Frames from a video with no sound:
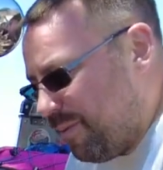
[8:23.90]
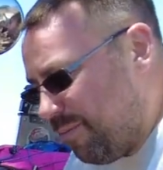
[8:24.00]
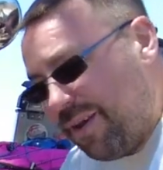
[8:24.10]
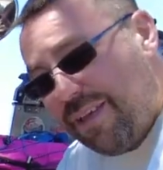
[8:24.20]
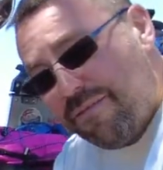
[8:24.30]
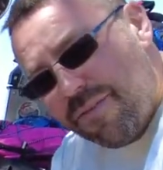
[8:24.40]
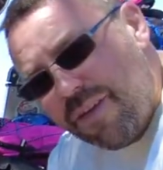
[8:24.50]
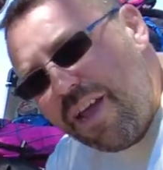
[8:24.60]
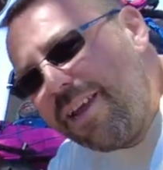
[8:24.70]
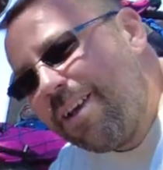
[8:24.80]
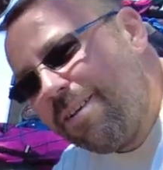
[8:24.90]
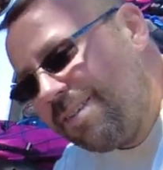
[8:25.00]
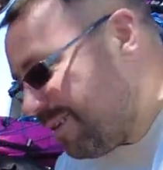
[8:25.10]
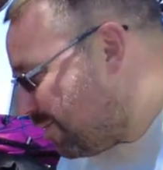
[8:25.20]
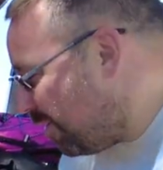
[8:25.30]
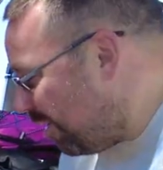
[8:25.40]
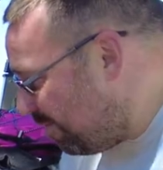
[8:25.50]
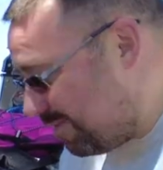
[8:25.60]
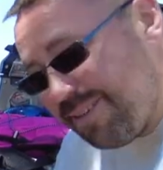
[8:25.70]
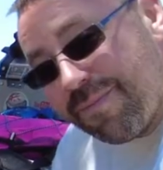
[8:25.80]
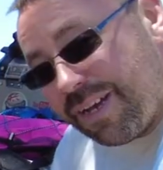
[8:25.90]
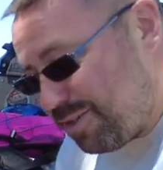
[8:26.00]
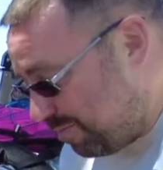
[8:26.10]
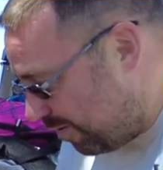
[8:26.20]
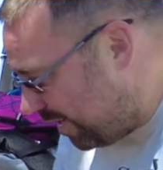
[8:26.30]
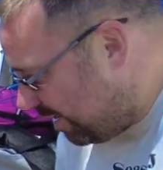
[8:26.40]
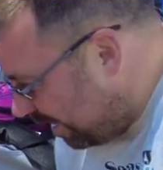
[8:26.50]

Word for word: me with a yellow zip tie to match the bike